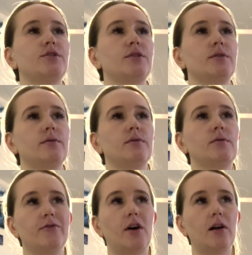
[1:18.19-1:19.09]
to
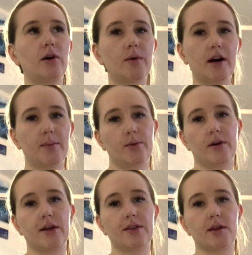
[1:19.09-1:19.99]
follow up
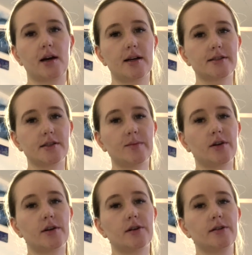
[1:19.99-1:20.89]
with
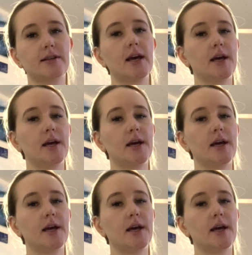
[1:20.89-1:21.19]
customers,